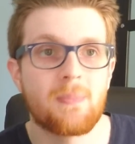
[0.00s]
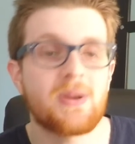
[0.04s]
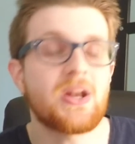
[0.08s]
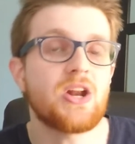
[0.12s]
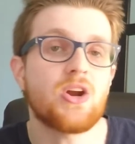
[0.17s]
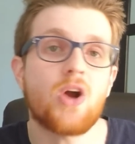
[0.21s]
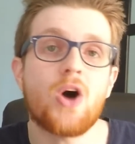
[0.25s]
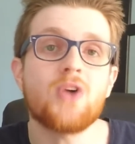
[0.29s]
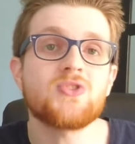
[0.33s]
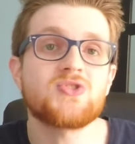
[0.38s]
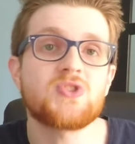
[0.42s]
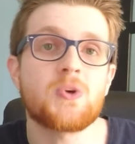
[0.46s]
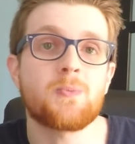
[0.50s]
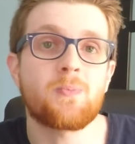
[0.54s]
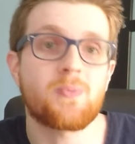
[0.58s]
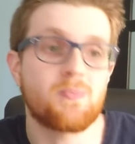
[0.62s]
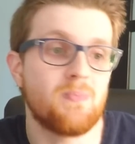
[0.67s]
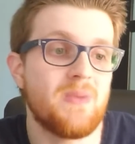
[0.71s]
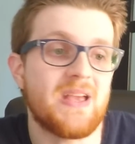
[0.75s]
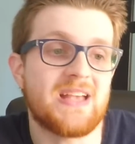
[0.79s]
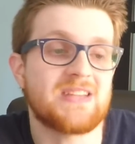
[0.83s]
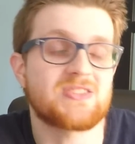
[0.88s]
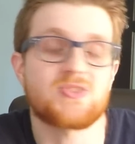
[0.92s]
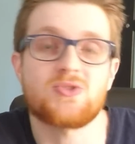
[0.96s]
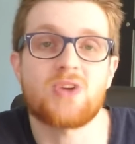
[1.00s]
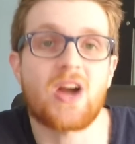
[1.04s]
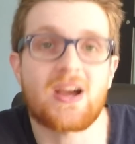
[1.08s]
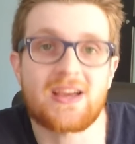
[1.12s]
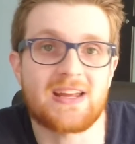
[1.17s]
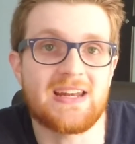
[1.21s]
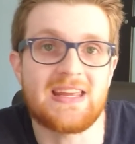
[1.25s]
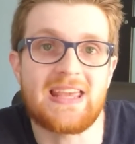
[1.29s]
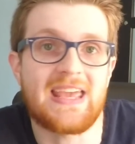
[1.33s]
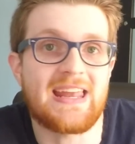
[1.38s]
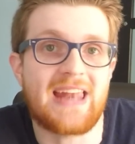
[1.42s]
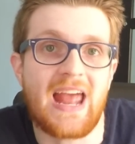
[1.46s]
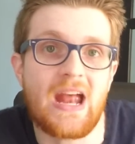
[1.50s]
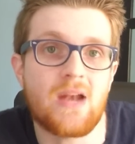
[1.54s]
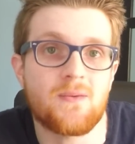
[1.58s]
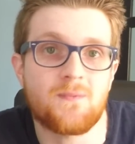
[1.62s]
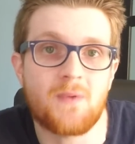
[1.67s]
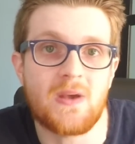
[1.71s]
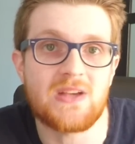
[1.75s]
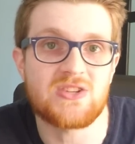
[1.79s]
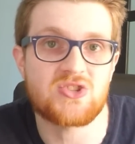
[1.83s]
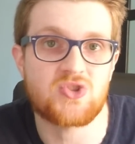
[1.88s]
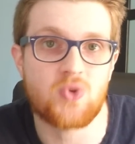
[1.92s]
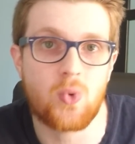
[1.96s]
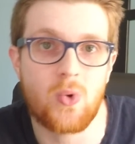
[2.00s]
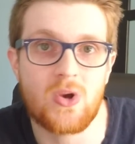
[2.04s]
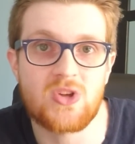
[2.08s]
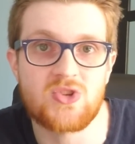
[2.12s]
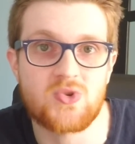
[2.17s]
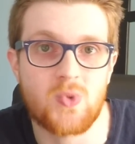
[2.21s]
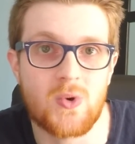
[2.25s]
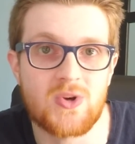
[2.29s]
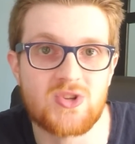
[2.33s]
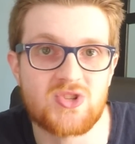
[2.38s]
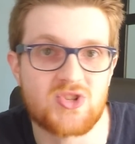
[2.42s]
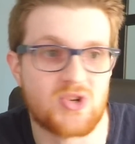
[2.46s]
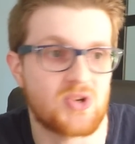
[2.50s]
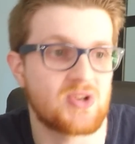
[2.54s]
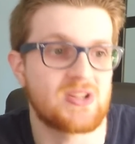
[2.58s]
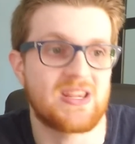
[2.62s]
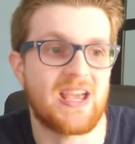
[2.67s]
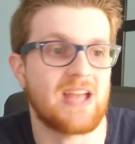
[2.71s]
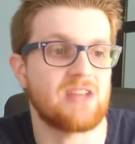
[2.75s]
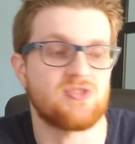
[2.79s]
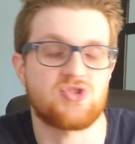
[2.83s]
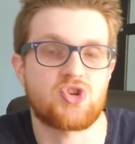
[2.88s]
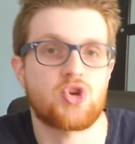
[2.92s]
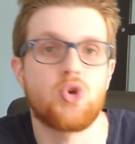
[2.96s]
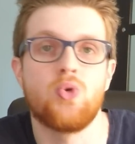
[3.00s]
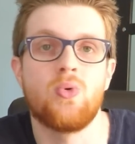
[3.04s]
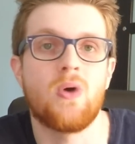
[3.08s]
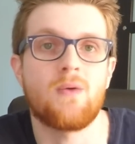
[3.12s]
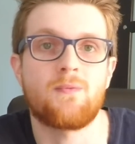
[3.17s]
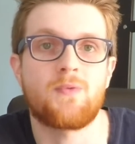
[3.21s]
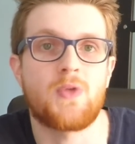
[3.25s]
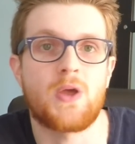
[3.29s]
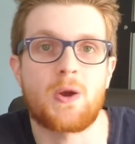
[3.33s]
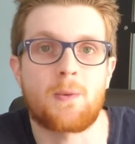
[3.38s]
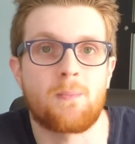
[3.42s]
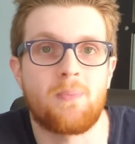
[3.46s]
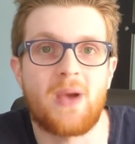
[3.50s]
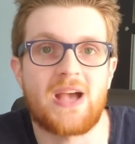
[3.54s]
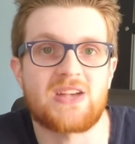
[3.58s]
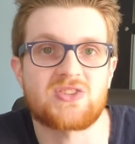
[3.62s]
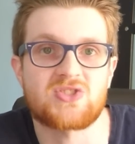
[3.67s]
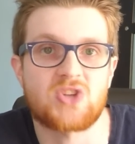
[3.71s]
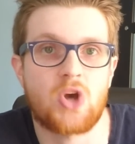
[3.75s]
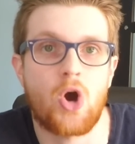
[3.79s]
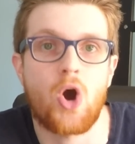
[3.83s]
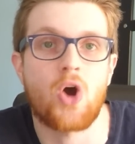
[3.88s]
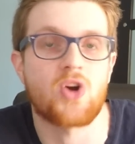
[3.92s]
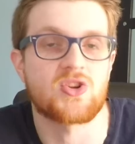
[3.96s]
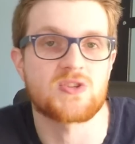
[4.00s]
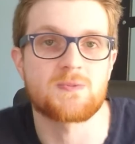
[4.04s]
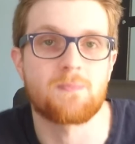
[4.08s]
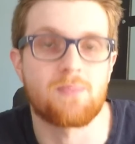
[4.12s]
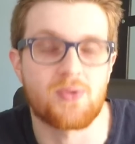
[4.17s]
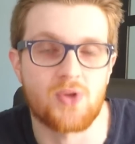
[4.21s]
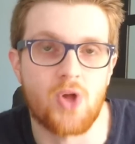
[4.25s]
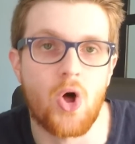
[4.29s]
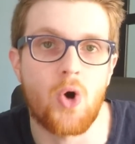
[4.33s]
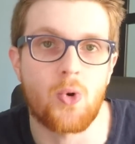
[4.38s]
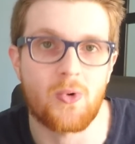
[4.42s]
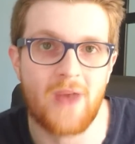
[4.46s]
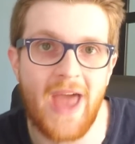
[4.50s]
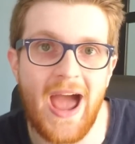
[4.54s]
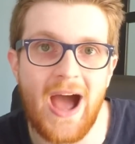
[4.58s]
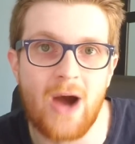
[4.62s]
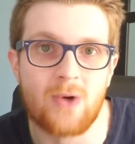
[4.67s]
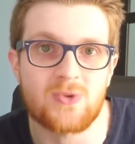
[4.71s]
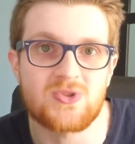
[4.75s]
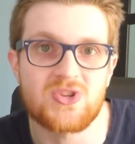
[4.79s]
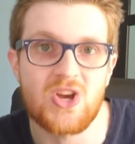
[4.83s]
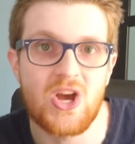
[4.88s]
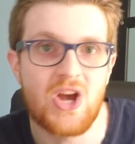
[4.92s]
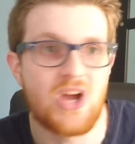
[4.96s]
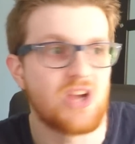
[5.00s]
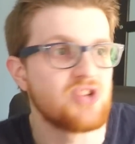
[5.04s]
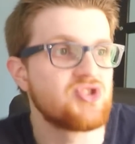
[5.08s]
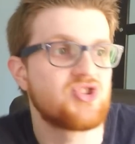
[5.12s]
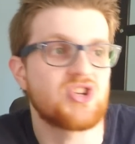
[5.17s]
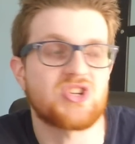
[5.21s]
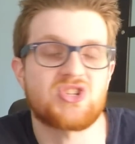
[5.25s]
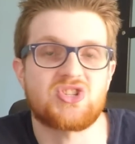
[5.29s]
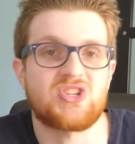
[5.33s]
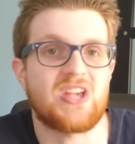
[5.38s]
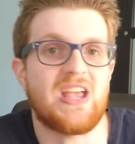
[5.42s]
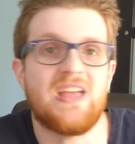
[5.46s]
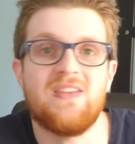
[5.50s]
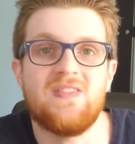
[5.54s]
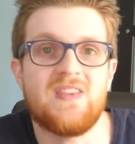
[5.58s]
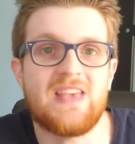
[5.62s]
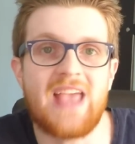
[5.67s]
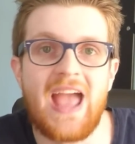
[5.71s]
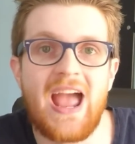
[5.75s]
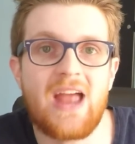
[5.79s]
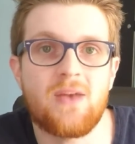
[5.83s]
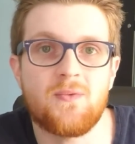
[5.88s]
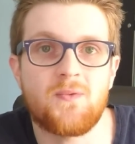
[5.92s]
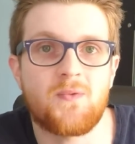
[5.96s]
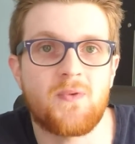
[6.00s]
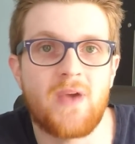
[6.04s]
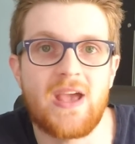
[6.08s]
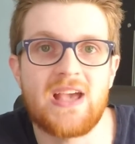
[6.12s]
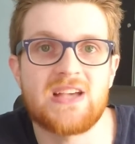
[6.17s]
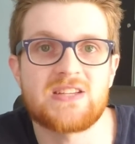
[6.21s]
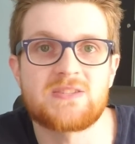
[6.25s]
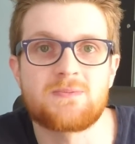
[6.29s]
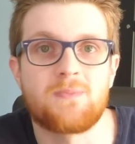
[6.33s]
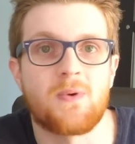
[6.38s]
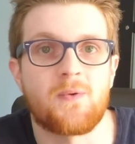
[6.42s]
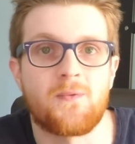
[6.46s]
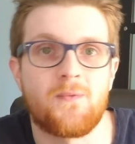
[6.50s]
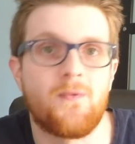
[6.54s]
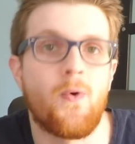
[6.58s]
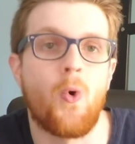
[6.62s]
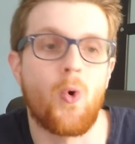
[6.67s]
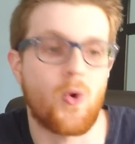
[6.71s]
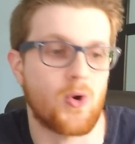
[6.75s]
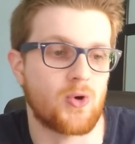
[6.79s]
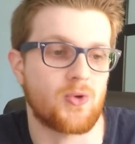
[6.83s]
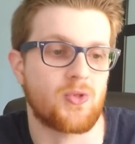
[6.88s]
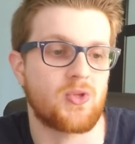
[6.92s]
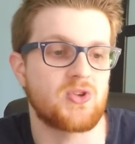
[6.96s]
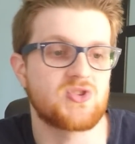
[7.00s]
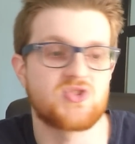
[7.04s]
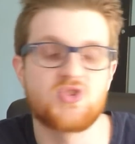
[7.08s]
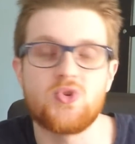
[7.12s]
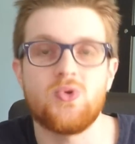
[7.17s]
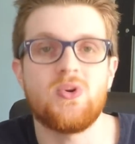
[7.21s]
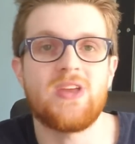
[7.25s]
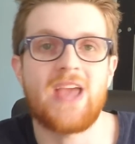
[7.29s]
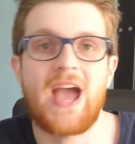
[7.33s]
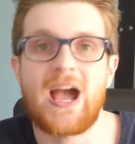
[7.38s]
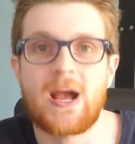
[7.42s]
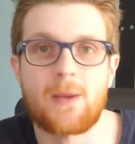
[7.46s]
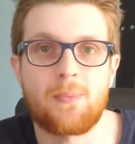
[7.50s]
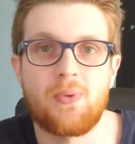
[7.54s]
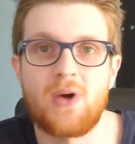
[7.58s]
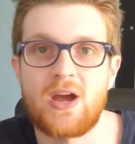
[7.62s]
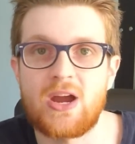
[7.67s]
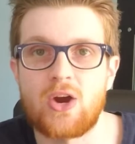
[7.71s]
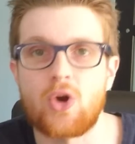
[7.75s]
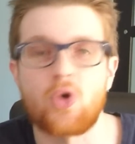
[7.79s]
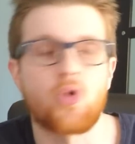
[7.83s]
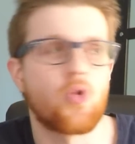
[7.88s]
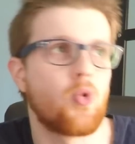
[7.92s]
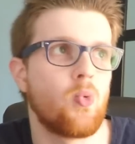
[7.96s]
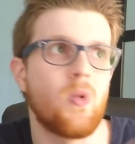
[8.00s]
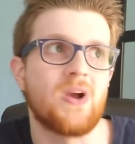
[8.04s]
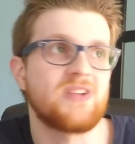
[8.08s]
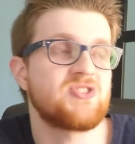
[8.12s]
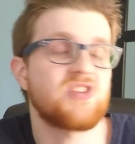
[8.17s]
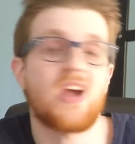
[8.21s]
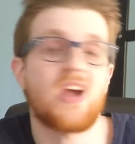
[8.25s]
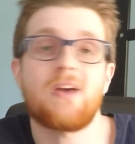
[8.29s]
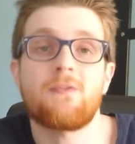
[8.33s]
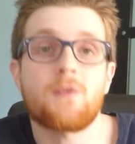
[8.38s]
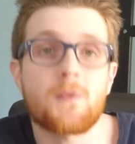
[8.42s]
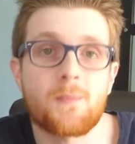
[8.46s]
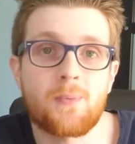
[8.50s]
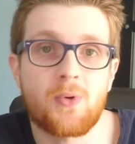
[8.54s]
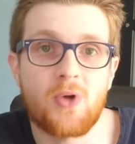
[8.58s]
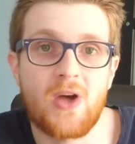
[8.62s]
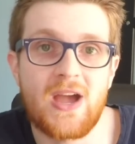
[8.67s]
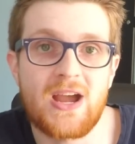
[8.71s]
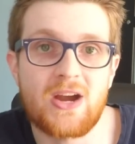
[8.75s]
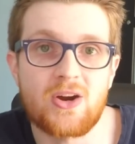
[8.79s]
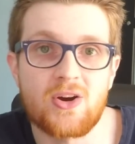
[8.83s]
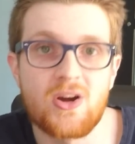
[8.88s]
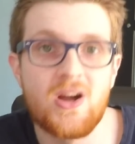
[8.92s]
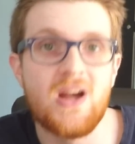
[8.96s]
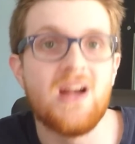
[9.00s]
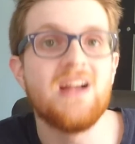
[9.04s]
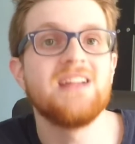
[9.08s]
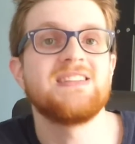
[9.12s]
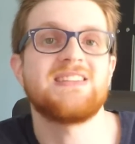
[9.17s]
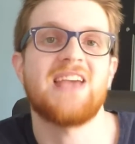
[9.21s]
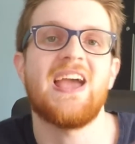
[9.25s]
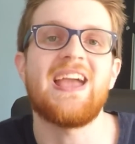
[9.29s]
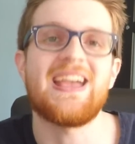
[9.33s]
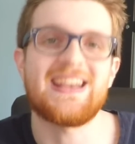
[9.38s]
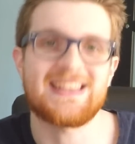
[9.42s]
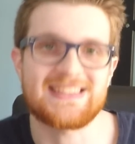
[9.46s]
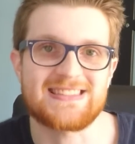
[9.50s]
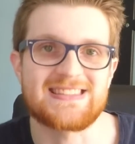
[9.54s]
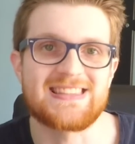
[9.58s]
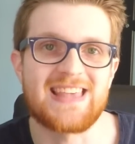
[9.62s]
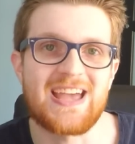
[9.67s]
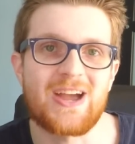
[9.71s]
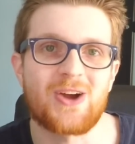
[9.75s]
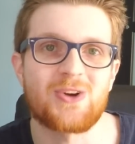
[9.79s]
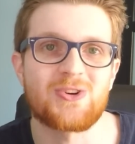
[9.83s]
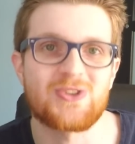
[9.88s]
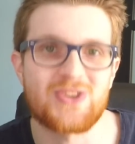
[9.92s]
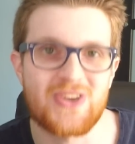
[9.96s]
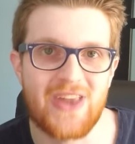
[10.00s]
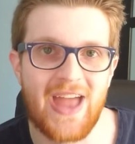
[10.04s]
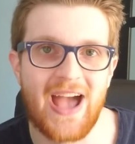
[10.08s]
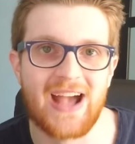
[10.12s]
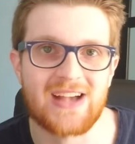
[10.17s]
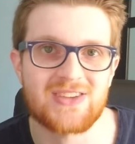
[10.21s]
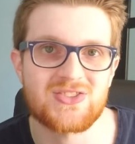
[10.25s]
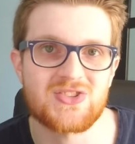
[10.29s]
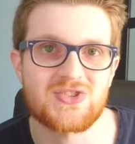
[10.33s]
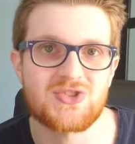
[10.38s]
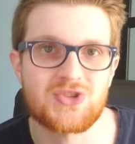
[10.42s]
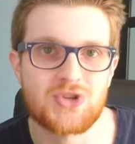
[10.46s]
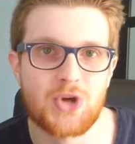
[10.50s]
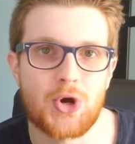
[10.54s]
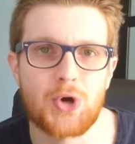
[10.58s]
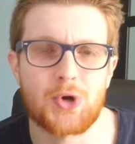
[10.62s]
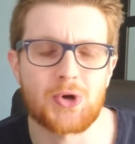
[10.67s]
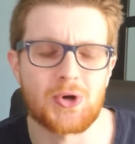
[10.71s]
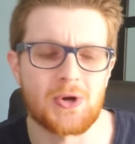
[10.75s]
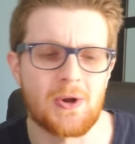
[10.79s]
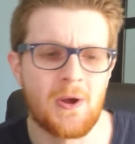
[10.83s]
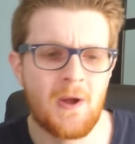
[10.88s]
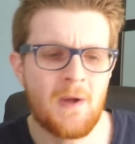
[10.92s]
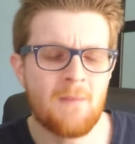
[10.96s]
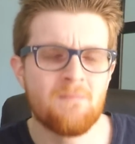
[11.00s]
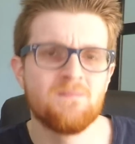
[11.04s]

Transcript: but it also means they're not going to get end phase Twin Twister and get 2 of their best cards blown out just in the end phase before the Zodiac player or whichever player takes their next turn.